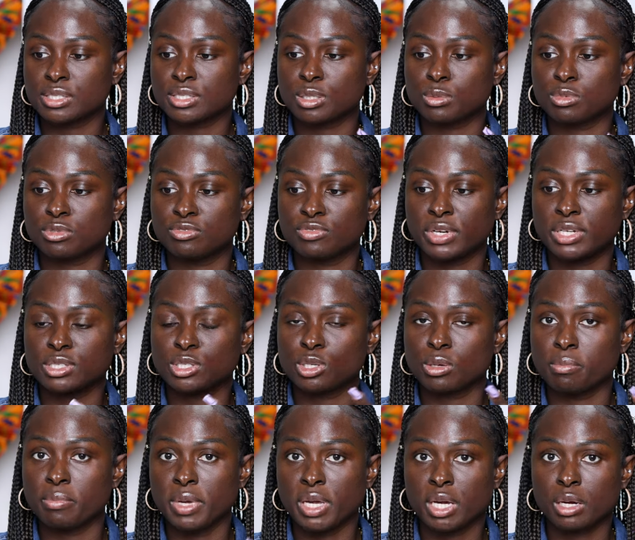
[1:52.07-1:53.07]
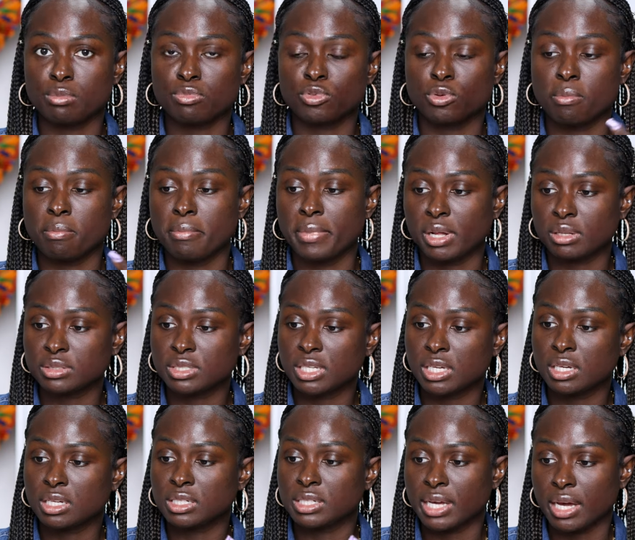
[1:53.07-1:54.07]
to prevent your makeup from
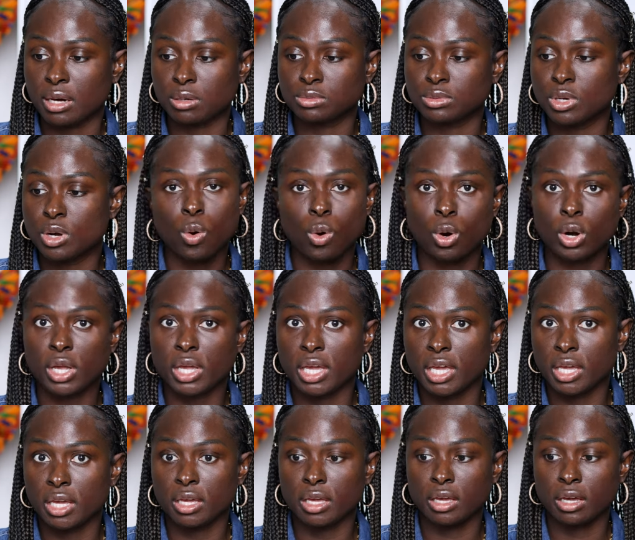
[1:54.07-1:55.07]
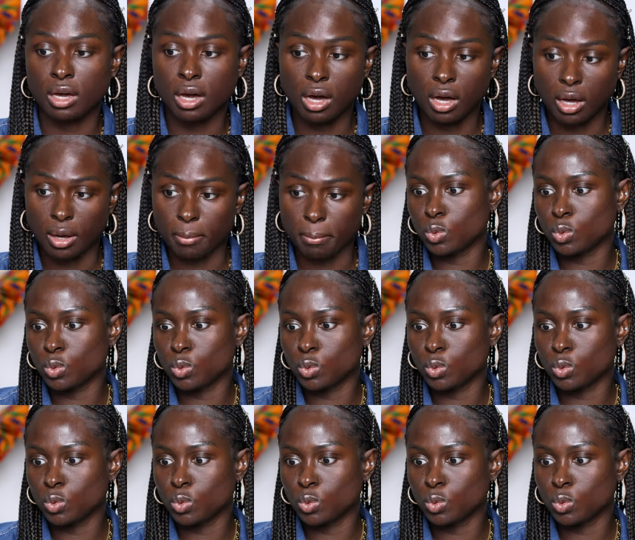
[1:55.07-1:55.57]
melting down or caking up.